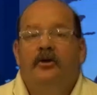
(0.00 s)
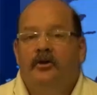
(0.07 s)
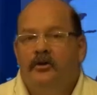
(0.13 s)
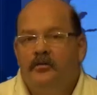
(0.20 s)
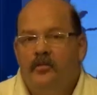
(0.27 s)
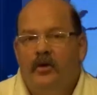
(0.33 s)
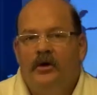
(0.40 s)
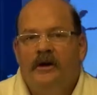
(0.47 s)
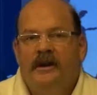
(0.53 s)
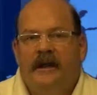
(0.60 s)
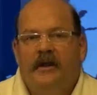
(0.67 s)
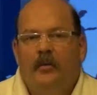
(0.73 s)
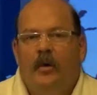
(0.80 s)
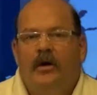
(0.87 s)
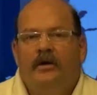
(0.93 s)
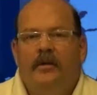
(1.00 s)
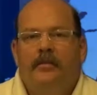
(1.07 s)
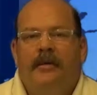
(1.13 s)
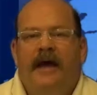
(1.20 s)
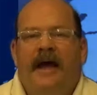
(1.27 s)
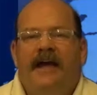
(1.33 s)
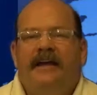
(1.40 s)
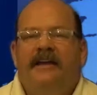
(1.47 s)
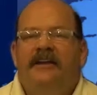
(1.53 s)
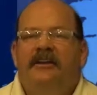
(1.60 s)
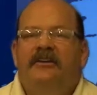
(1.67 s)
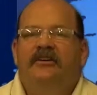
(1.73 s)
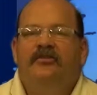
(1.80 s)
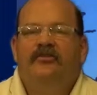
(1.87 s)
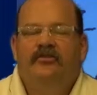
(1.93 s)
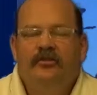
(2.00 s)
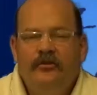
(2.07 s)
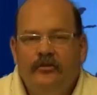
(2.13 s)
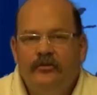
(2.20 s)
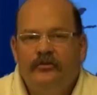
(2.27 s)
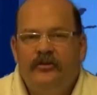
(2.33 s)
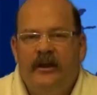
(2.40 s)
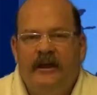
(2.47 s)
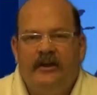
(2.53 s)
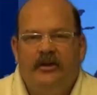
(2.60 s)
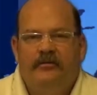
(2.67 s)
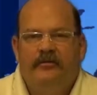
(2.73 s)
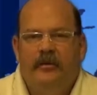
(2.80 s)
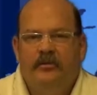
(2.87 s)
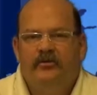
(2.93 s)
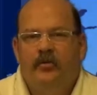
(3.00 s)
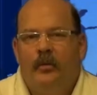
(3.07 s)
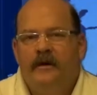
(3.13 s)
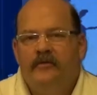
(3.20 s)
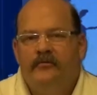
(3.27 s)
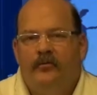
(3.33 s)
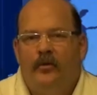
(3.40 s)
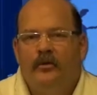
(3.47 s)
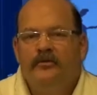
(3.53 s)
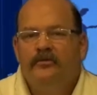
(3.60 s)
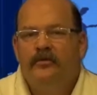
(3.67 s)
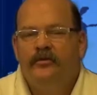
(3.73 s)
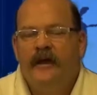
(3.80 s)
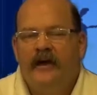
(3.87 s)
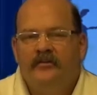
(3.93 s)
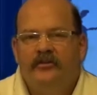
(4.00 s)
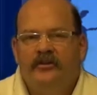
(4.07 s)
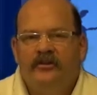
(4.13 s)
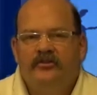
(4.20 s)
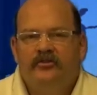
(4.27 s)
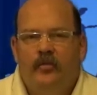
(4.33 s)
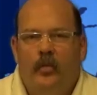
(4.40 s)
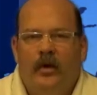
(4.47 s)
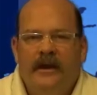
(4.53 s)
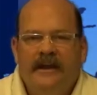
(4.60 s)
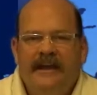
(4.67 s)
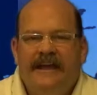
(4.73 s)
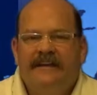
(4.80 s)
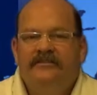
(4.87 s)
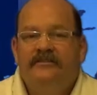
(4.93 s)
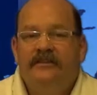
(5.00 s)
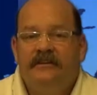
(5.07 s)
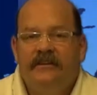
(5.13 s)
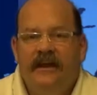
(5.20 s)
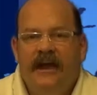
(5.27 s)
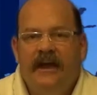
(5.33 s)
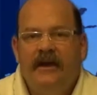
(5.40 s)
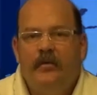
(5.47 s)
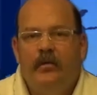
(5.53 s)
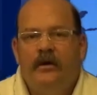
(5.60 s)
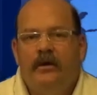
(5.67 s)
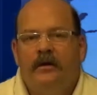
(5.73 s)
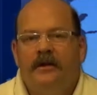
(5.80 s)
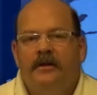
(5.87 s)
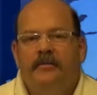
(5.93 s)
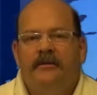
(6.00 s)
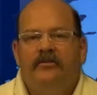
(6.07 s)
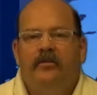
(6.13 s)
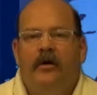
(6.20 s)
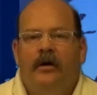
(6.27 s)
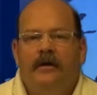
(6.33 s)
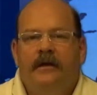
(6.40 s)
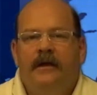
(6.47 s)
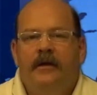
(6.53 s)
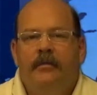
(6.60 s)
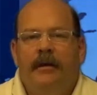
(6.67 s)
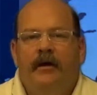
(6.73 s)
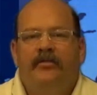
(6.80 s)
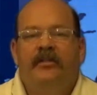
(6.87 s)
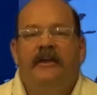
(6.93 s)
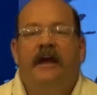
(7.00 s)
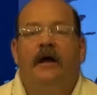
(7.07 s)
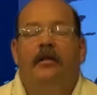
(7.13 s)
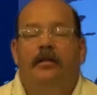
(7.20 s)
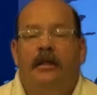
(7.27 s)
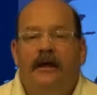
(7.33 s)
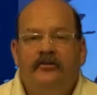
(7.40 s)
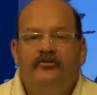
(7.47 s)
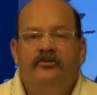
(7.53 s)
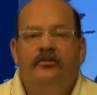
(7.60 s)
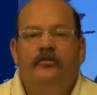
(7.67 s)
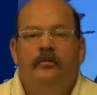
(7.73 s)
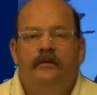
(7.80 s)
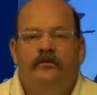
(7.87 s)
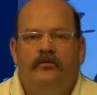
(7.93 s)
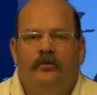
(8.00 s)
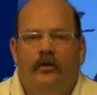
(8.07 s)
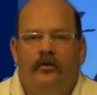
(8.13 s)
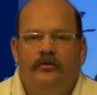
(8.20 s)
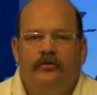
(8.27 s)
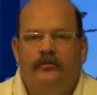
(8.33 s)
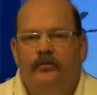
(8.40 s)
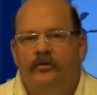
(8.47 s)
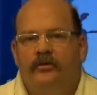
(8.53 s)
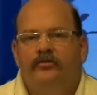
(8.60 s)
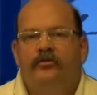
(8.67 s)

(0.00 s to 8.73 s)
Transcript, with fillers: Good morning and welcome back. It is Tuesday, November twenty-fourth, two thousand twenty, and today we are going to be talking about the election results for the